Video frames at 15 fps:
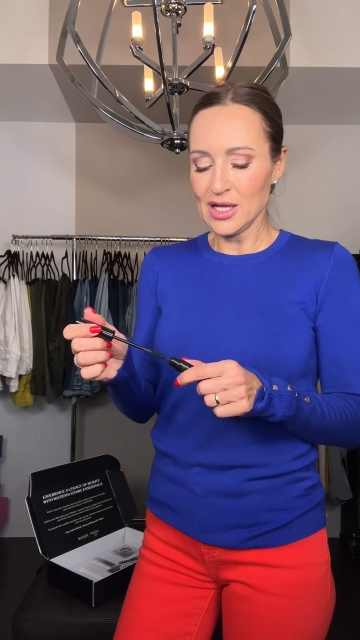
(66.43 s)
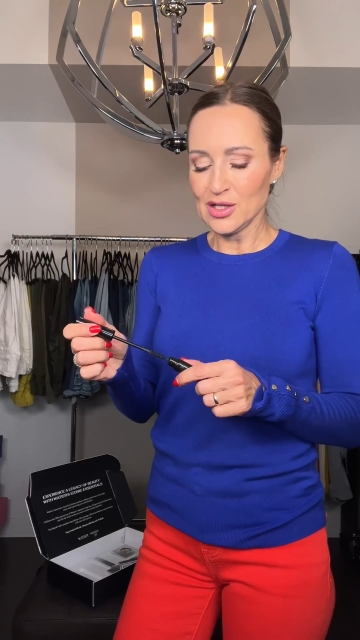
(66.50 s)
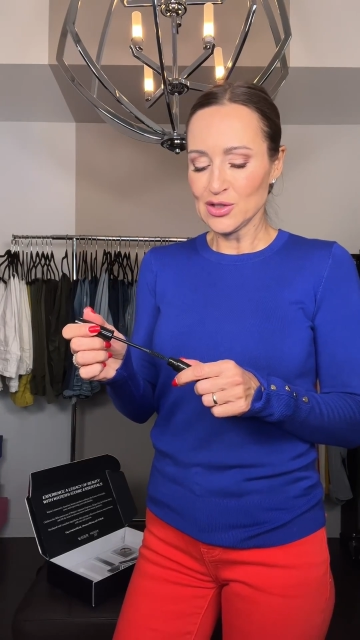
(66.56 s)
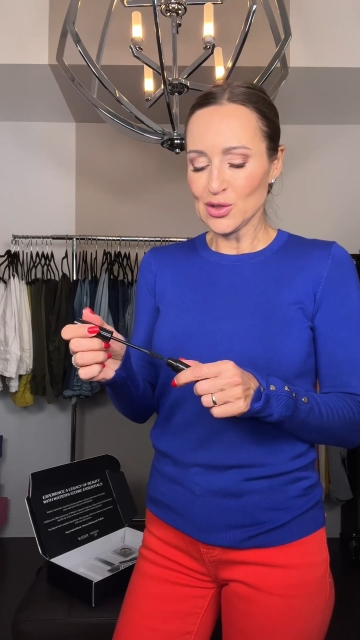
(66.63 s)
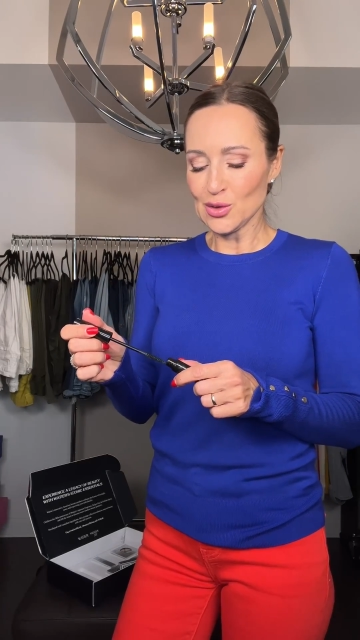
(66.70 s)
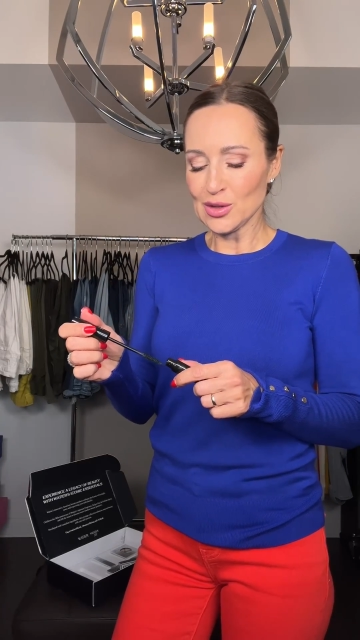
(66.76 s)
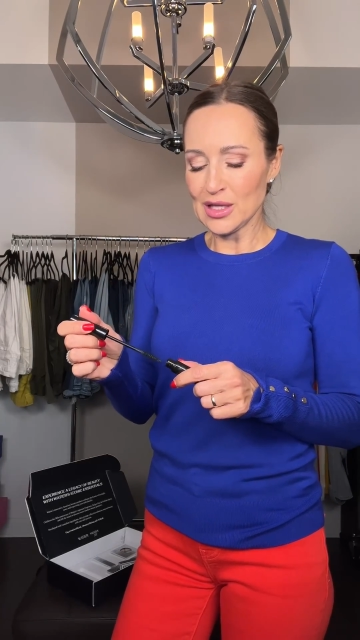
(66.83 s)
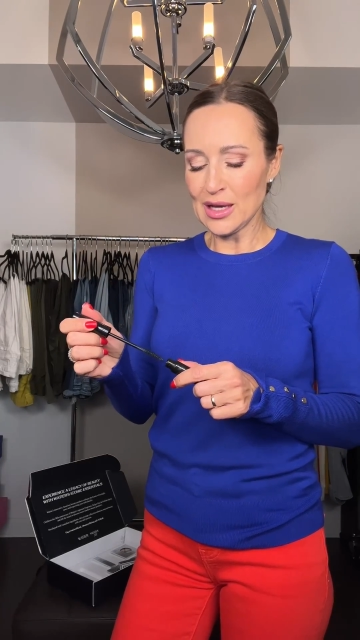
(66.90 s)

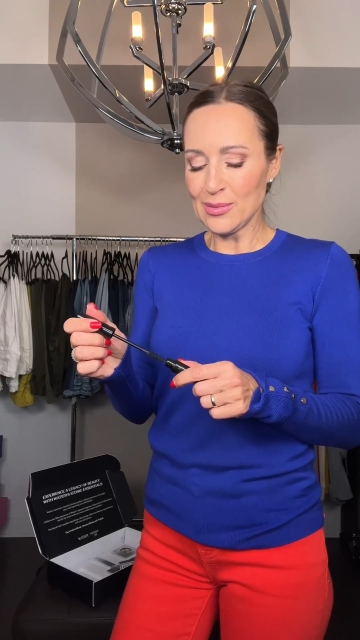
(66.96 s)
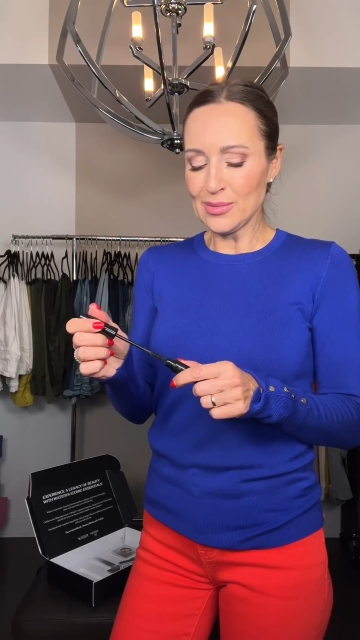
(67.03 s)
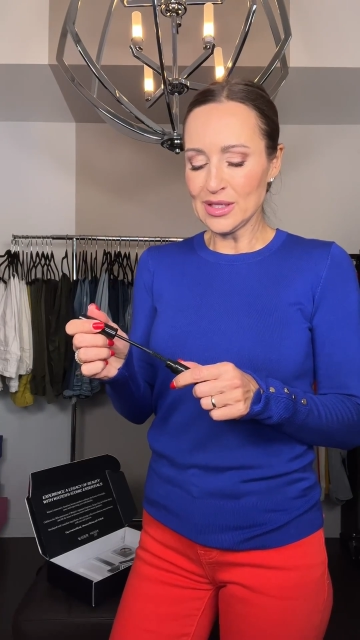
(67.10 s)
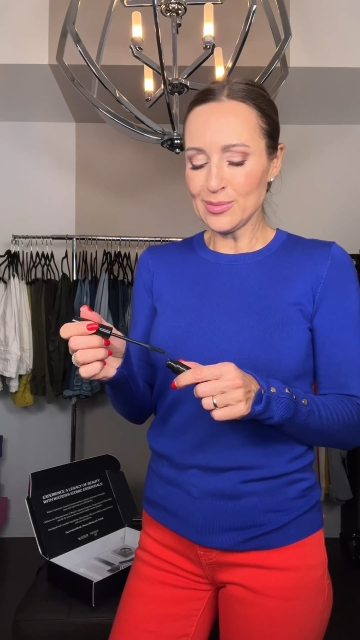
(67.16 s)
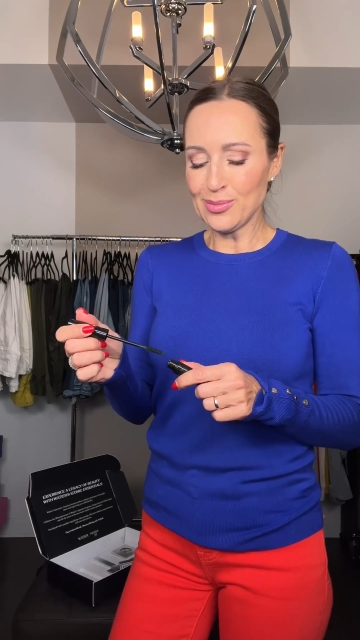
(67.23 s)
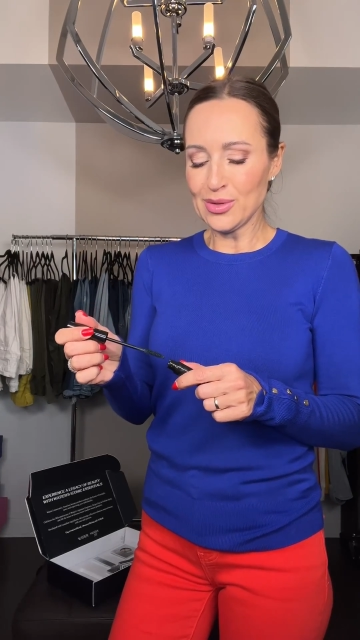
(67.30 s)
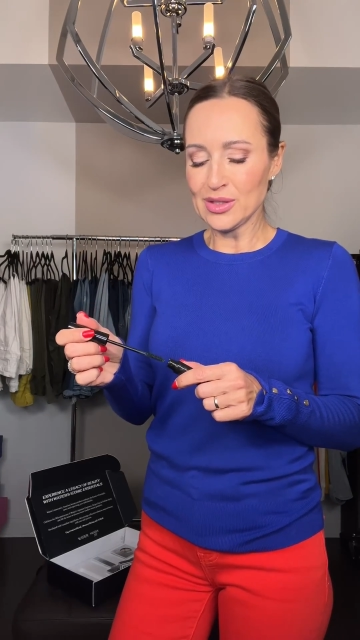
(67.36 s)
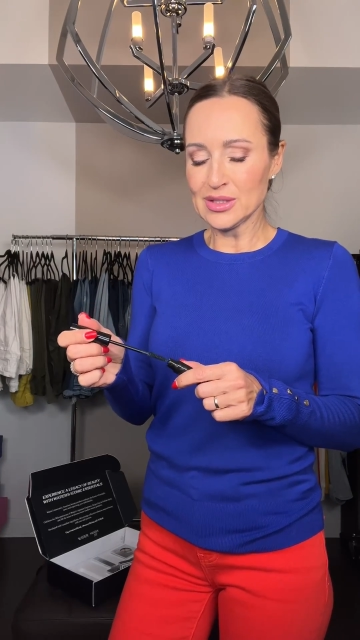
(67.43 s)
So let me
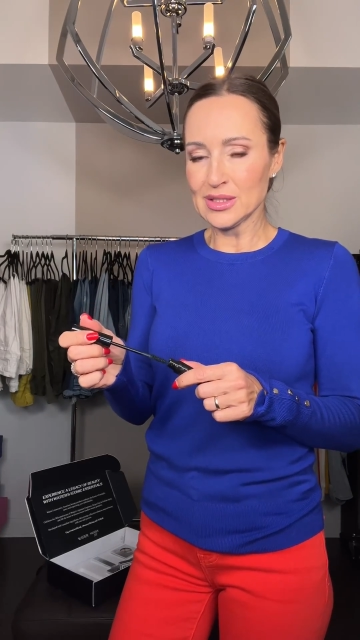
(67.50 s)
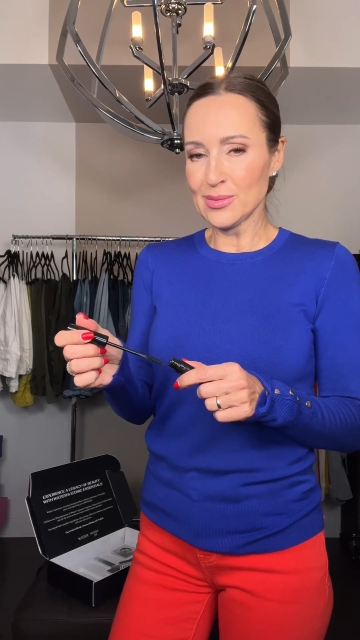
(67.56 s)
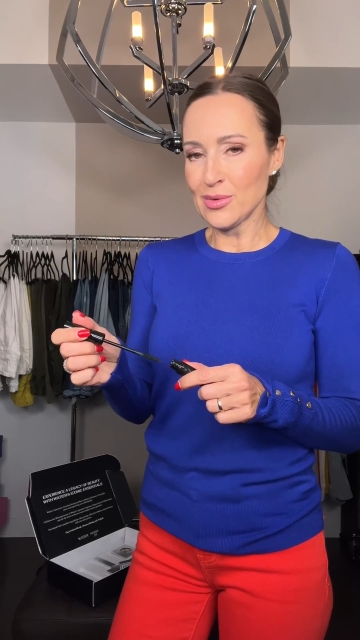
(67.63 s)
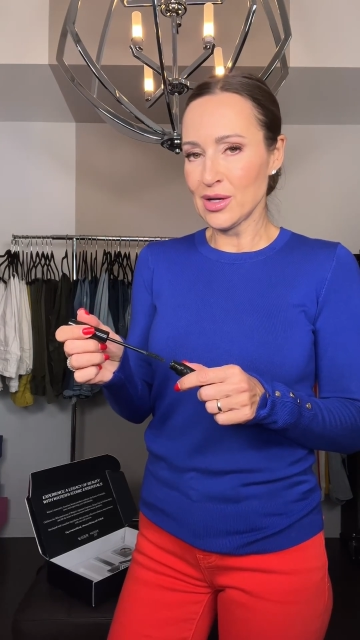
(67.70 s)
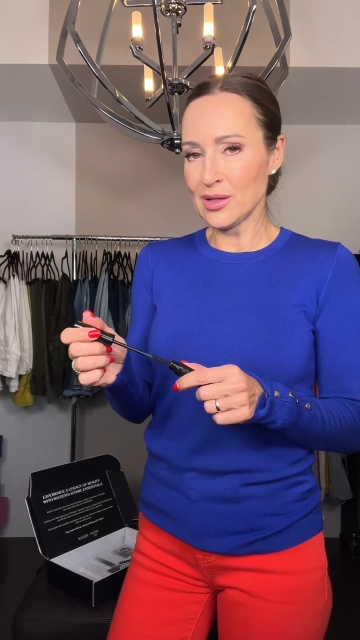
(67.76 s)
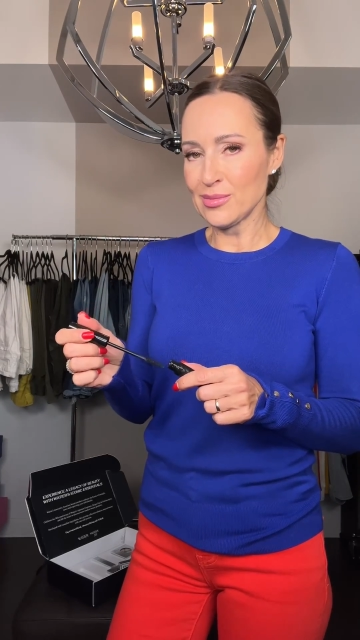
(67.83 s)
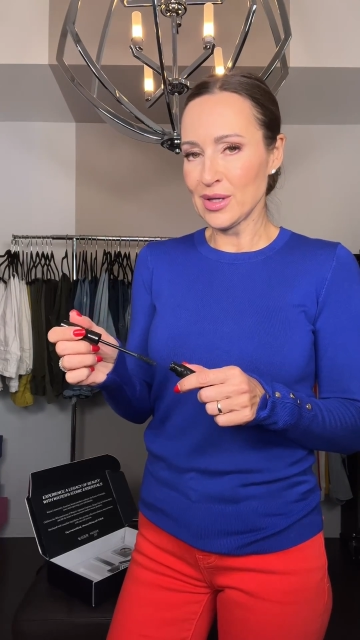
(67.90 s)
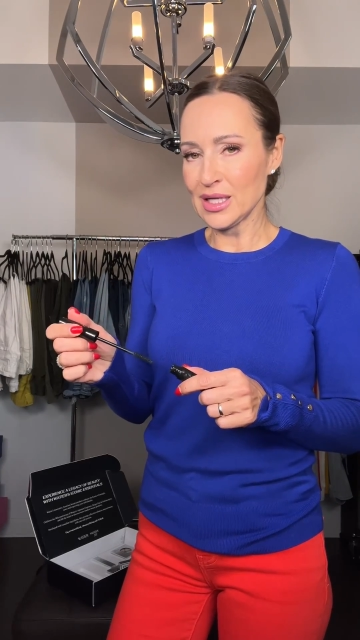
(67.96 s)
put some
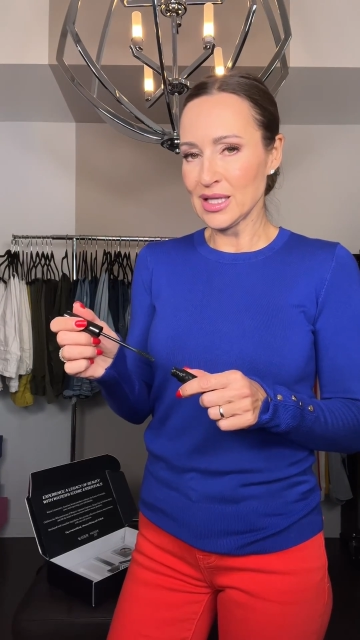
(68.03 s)
on my